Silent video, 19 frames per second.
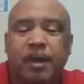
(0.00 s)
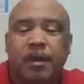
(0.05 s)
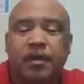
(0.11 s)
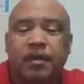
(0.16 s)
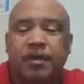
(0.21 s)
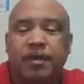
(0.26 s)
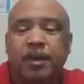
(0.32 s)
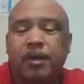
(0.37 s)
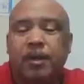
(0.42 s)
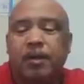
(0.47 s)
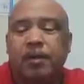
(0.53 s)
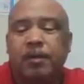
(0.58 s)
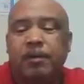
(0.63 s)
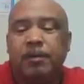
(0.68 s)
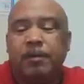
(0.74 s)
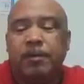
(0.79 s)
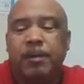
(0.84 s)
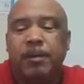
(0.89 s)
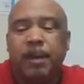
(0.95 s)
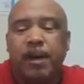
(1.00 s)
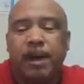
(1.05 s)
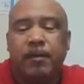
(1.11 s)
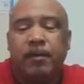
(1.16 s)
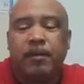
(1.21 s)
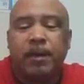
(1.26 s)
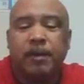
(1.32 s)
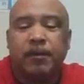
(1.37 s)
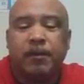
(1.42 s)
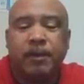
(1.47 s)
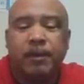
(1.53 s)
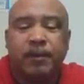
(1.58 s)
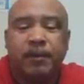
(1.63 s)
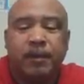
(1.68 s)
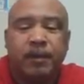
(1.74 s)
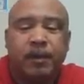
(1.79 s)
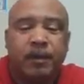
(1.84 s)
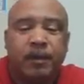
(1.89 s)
So when you have one with